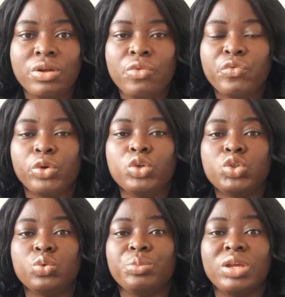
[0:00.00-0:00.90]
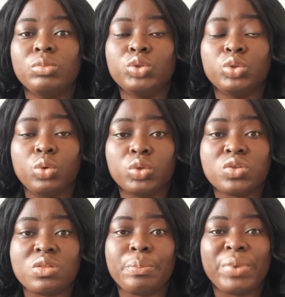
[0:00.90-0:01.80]
for you to be able to go to
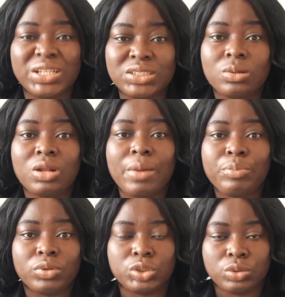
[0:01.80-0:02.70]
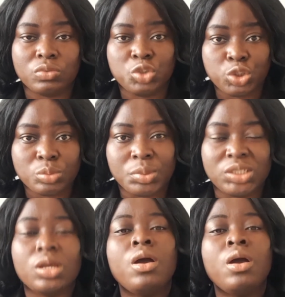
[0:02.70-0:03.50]
the particular portion of judgment.